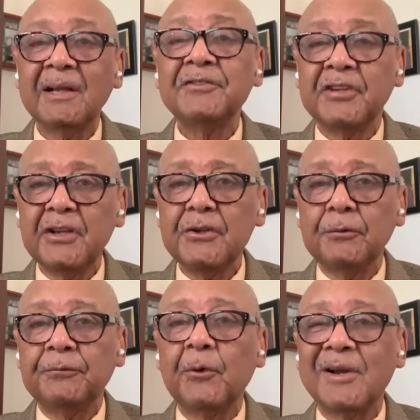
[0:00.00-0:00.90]

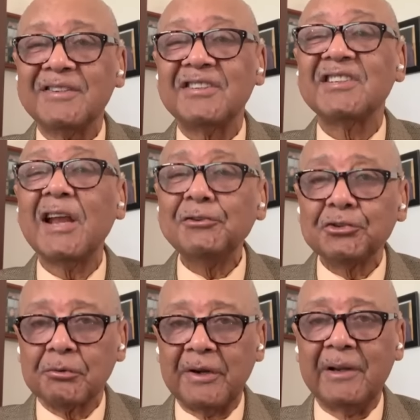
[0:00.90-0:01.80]
continued for a
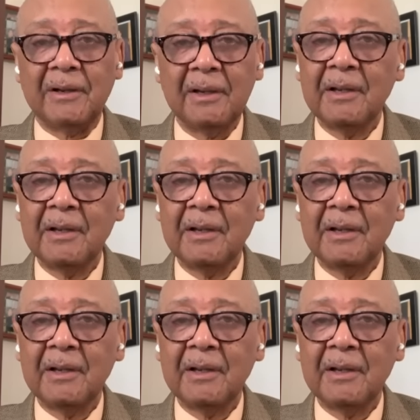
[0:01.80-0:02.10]
century